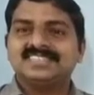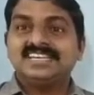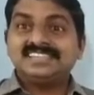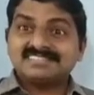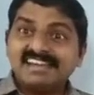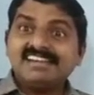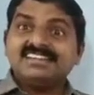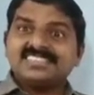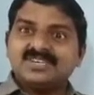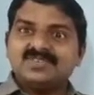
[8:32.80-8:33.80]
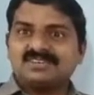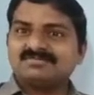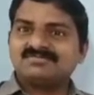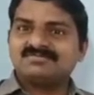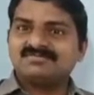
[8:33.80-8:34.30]
A triangle is
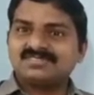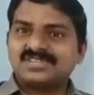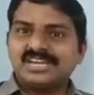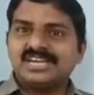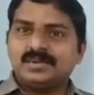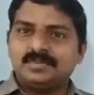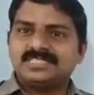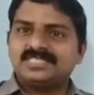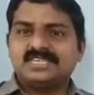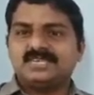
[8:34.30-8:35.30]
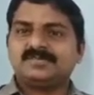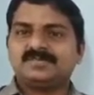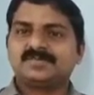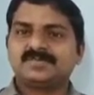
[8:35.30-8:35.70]
given, triangle ABC.